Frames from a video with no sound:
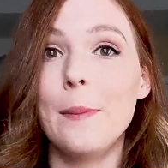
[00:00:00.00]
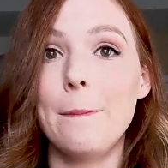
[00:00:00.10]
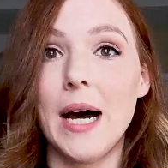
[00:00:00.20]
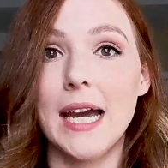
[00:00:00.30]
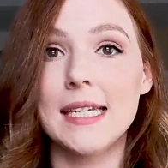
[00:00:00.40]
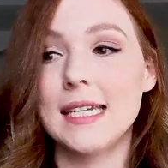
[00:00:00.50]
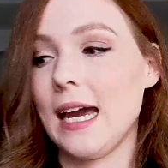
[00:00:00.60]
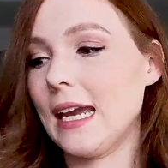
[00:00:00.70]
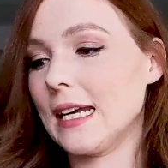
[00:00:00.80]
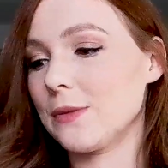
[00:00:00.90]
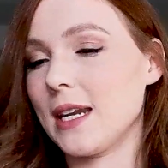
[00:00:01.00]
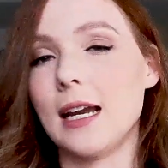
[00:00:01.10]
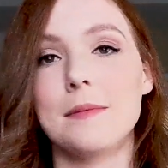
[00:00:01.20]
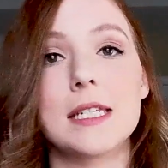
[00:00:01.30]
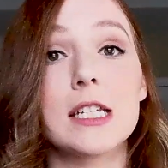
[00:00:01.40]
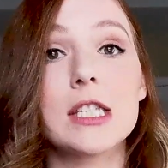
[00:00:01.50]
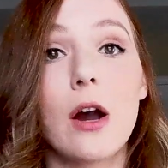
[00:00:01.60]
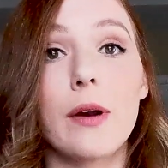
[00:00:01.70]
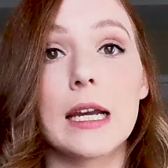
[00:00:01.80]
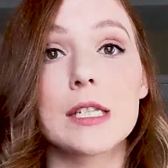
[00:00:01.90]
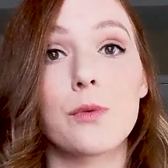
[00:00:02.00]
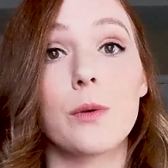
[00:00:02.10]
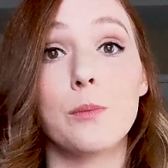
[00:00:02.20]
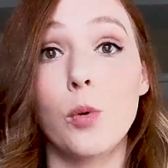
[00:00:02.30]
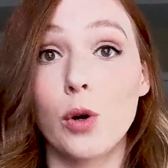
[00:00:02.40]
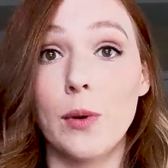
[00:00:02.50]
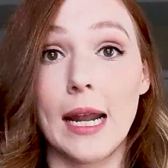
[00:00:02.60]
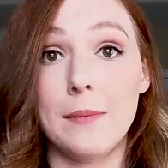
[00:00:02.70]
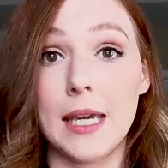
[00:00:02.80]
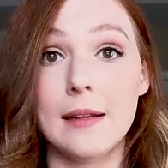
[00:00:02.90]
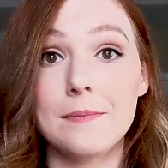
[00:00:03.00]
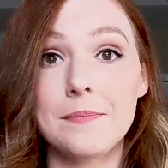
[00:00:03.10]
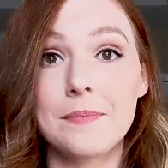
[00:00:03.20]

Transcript: but I guess when it comes to sewing is more what I mean.